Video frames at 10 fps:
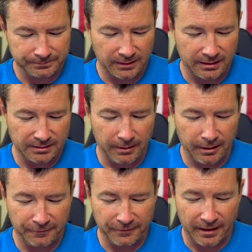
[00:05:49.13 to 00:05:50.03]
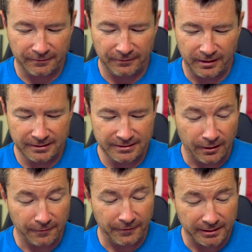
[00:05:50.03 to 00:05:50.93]
As a matter of fact, flying
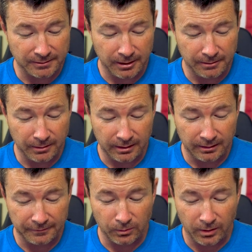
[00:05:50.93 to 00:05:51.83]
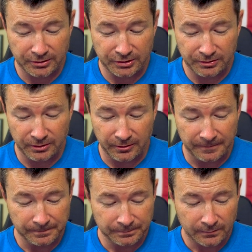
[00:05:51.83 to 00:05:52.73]
terrifies me, but I love to watch you do it.
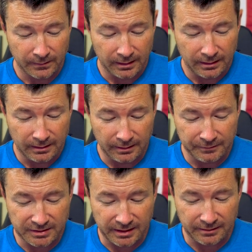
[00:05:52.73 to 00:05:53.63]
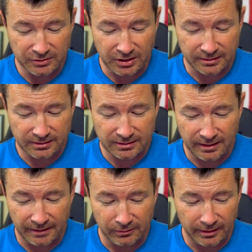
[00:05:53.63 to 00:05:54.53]
Love the sound of jets. The
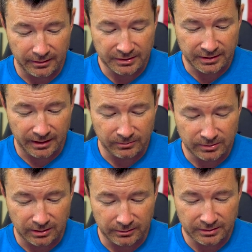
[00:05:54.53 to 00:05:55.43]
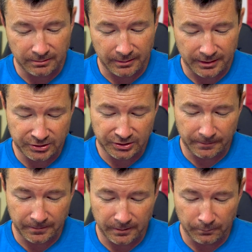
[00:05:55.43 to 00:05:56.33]
naval air side was close to my
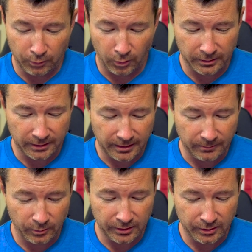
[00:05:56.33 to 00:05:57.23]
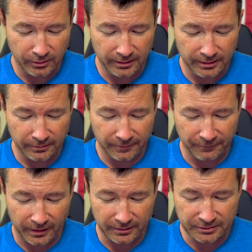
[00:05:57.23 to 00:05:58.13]
ship in port, and we could hear the
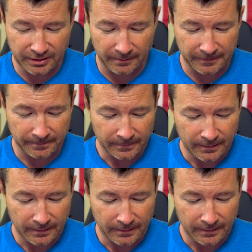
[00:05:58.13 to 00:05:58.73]
fighters coming.